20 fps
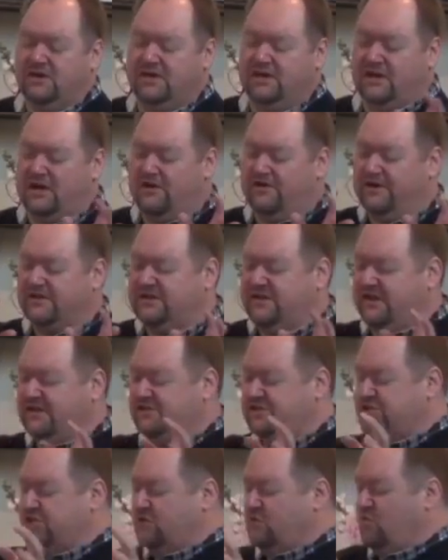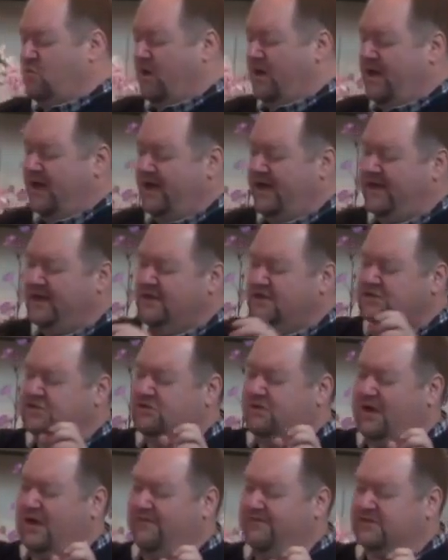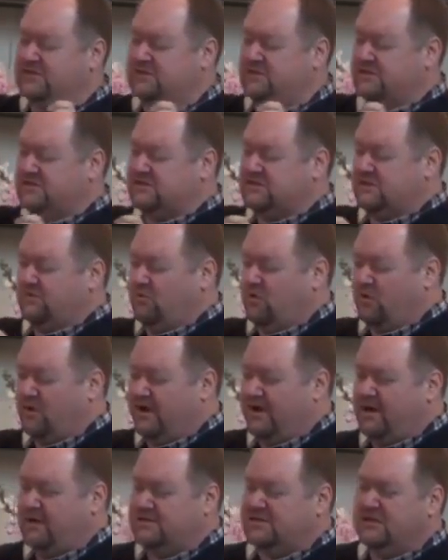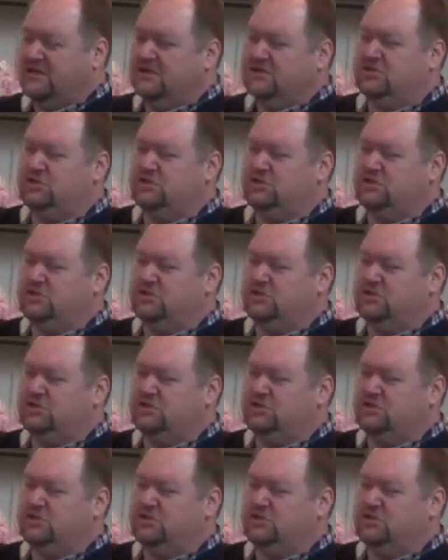get our attention away, to have us look somewhere else,